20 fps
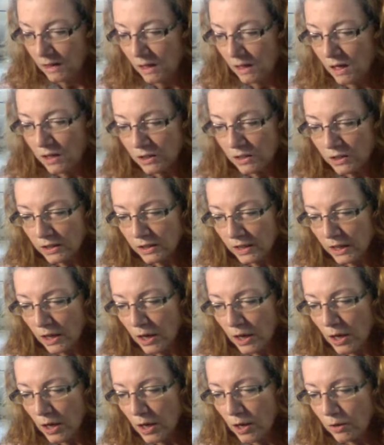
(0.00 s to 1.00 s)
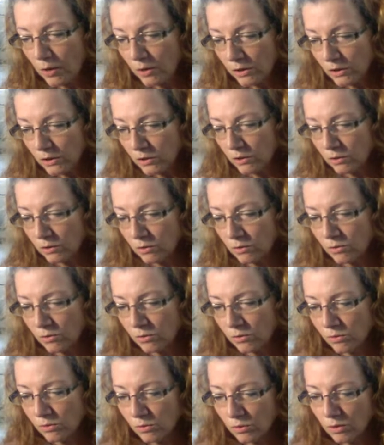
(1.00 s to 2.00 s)
All the
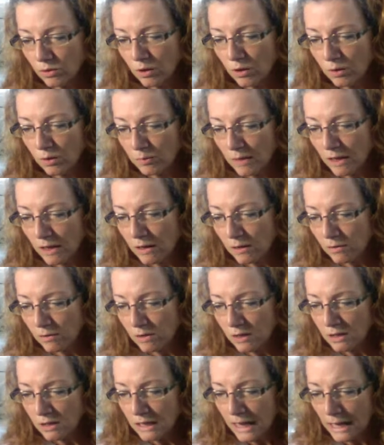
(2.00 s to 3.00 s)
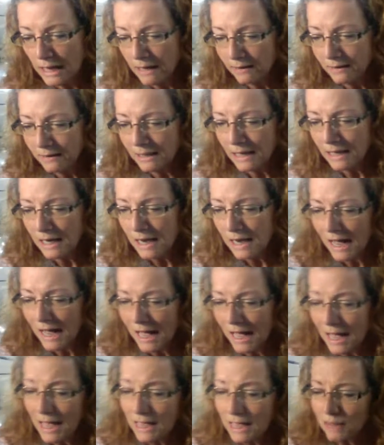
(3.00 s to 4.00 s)
characters are nothing out the
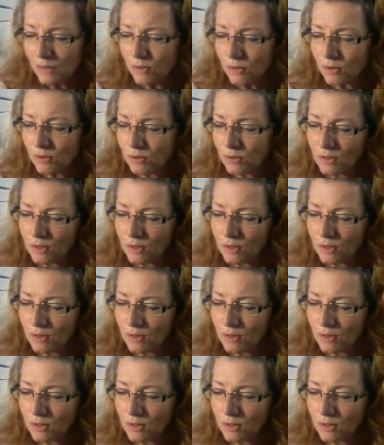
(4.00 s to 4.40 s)
lines,